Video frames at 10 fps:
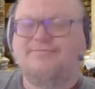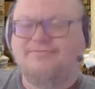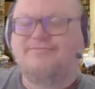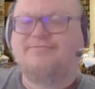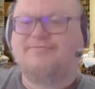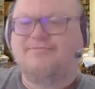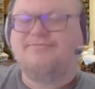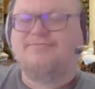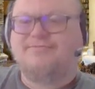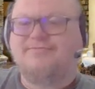
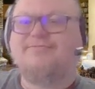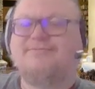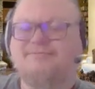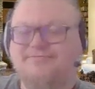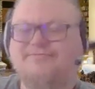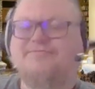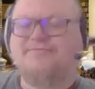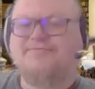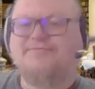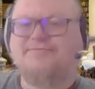
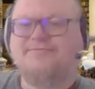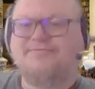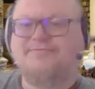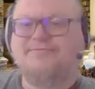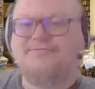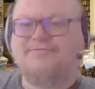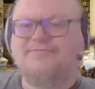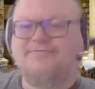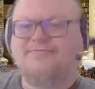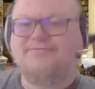
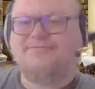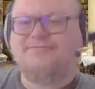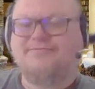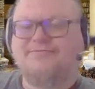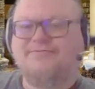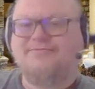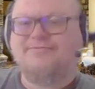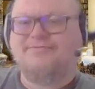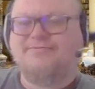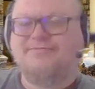
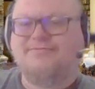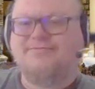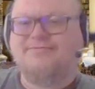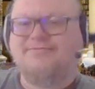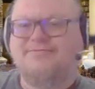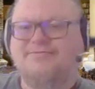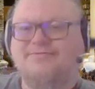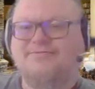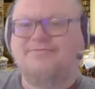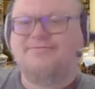
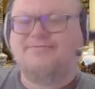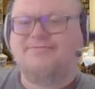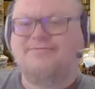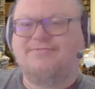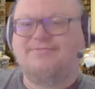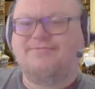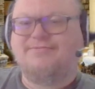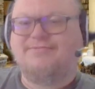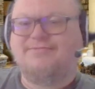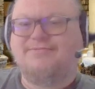
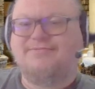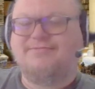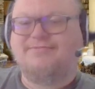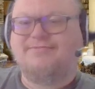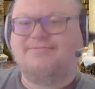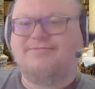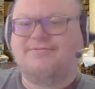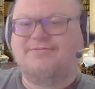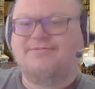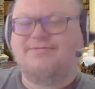
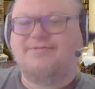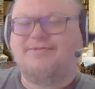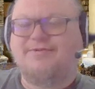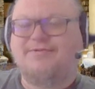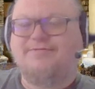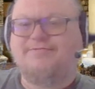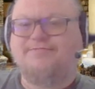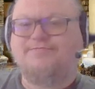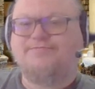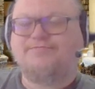(not speaking)